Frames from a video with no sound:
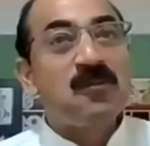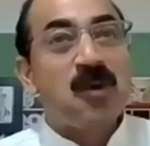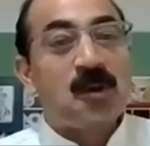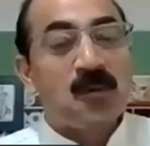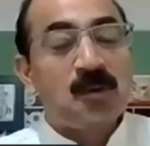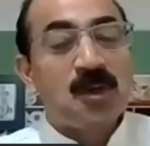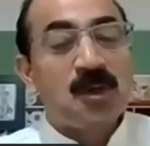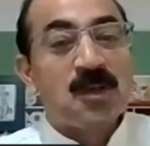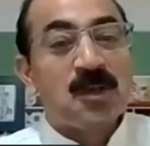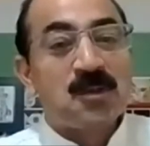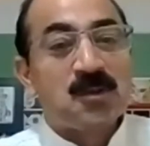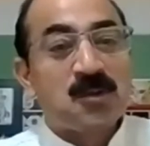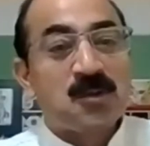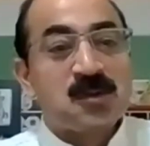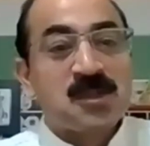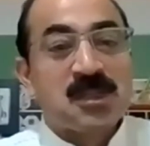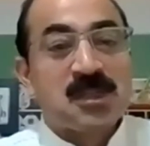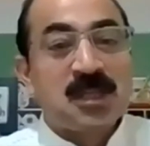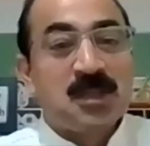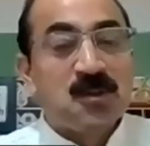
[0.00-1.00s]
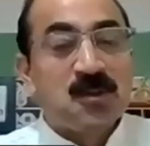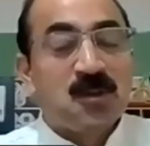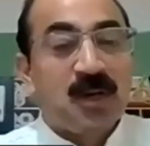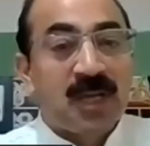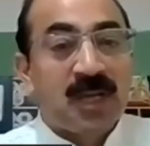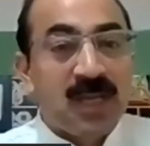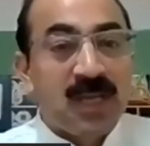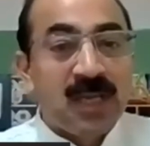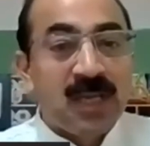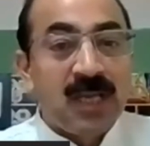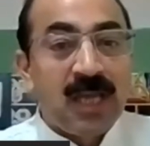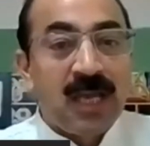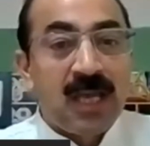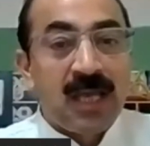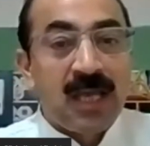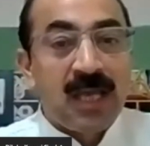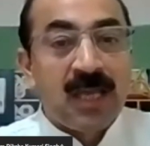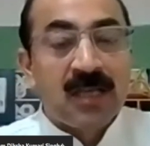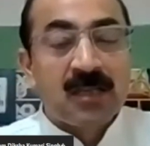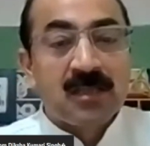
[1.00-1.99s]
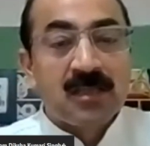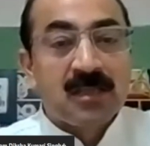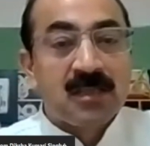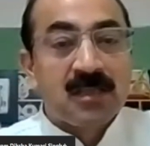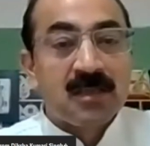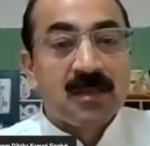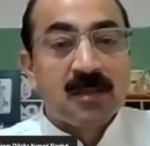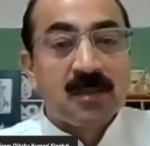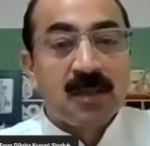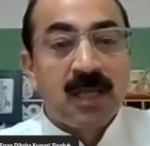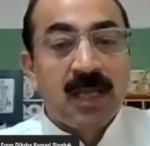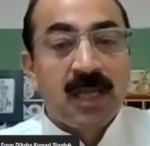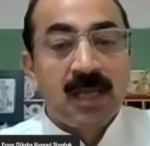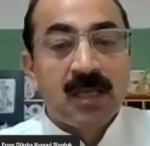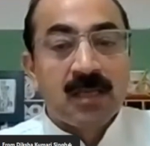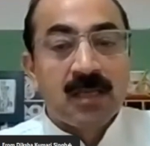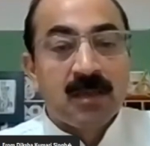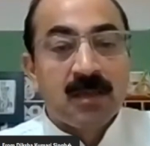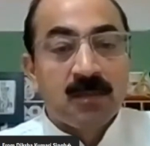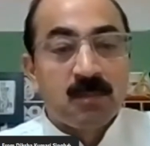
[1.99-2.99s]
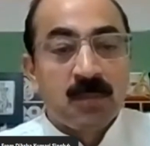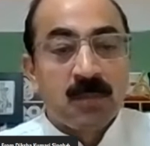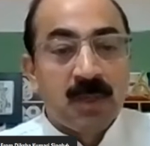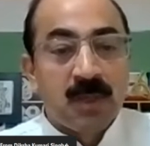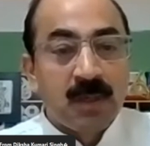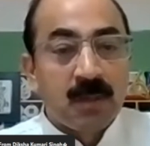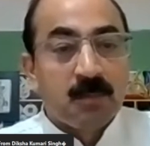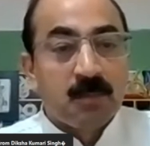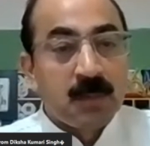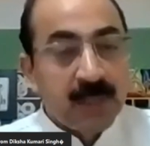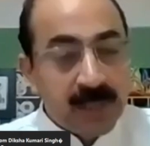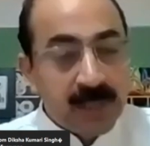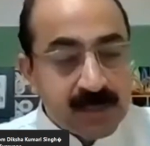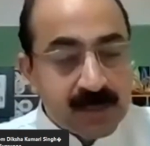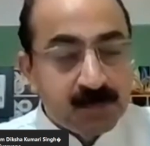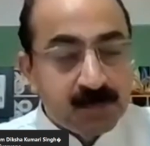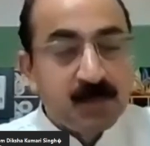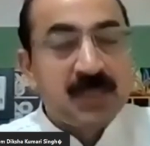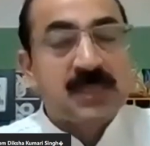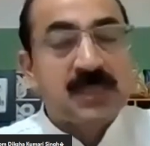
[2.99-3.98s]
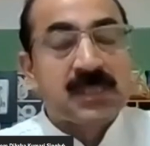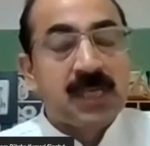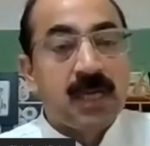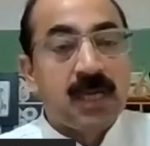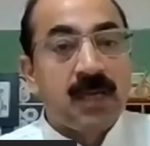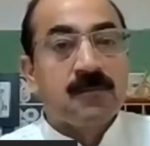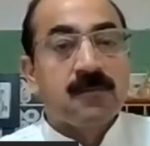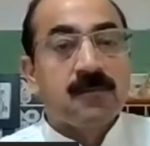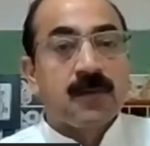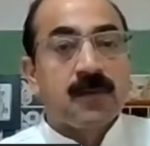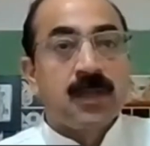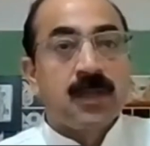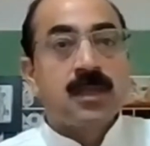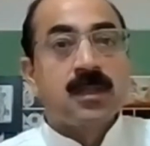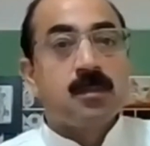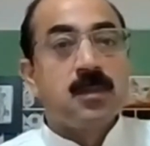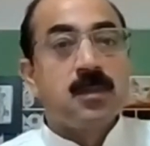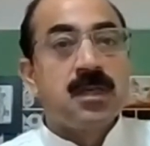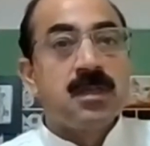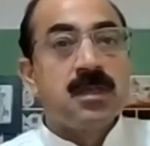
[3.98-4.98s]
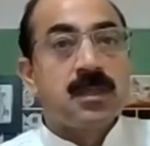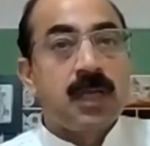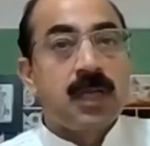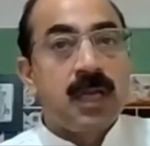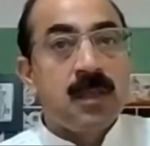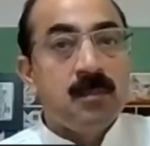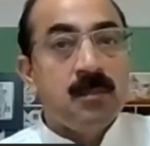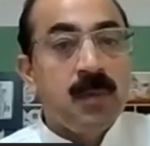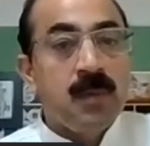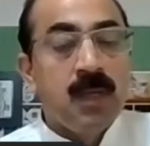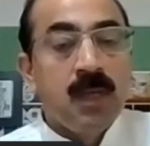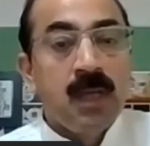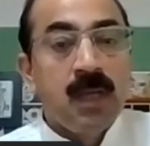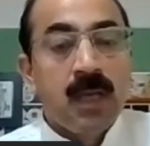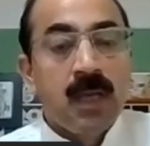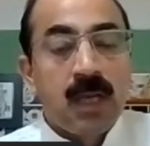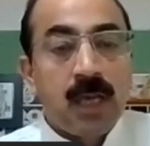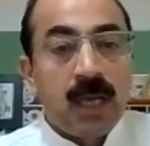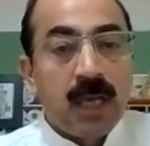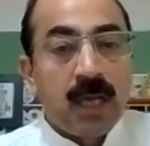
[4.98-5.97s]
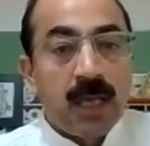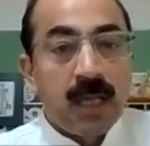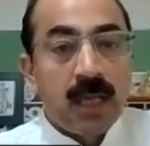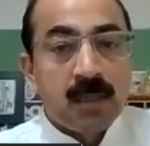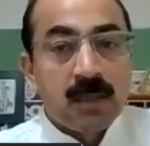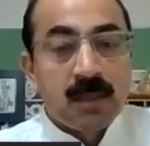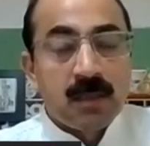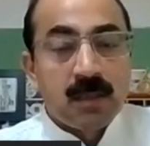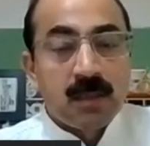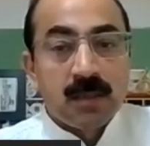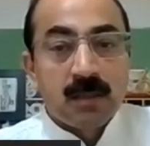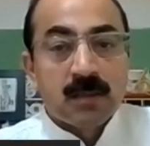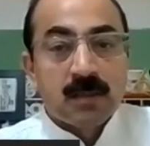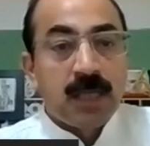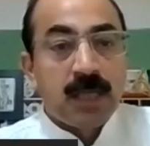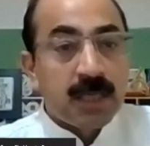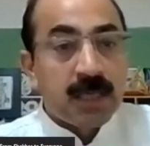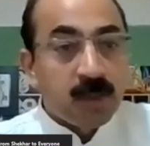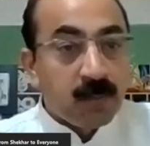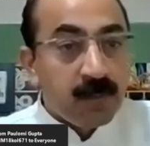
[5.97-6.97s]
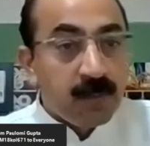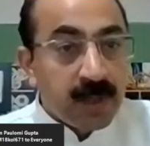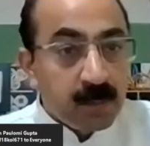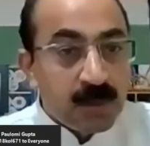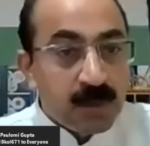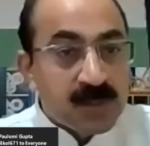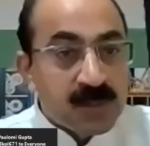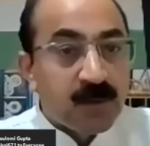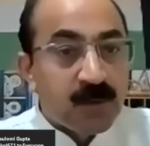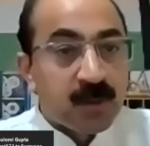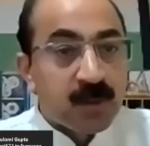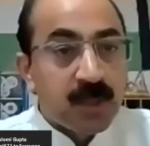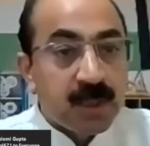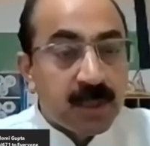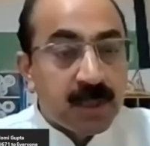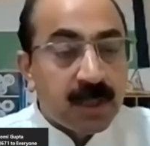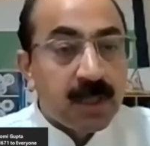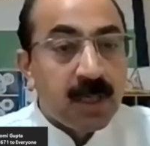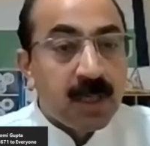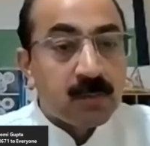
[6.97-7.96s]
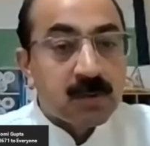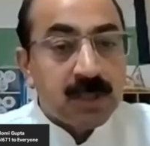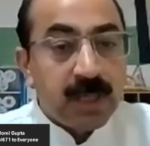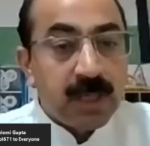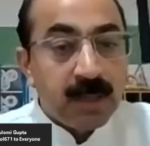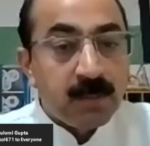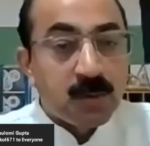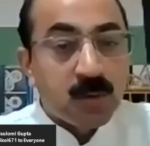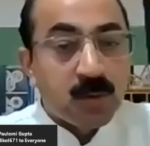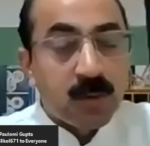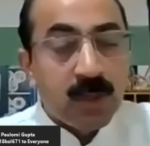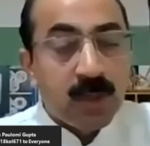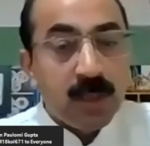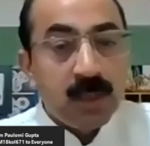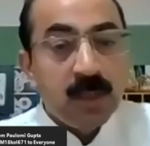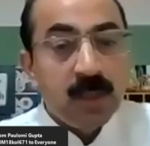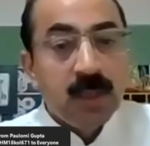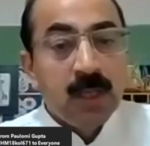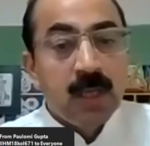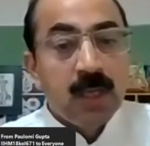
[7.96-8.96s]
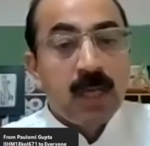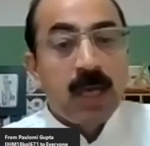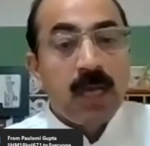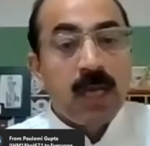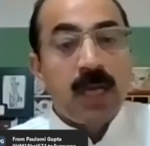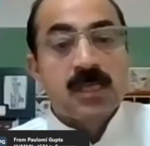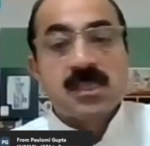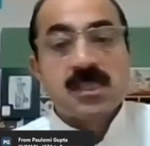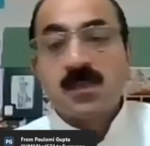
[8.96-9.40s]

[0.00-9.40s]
forward to see you again, and please be safe in the meantime. And thank you very much for taking our time today and